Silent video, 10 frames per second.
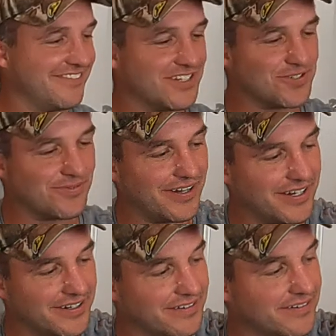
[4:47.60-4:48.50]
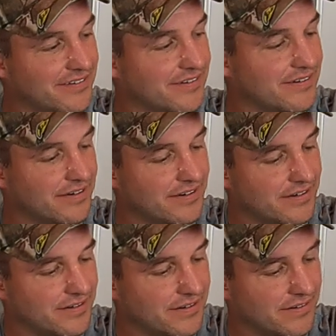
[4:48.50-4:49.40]
Which the 1987, one?
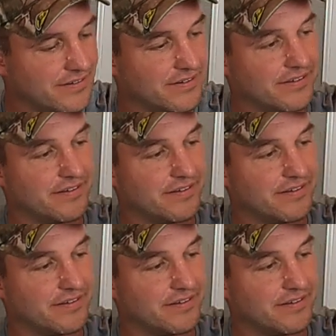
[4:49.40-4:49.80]
the Christmas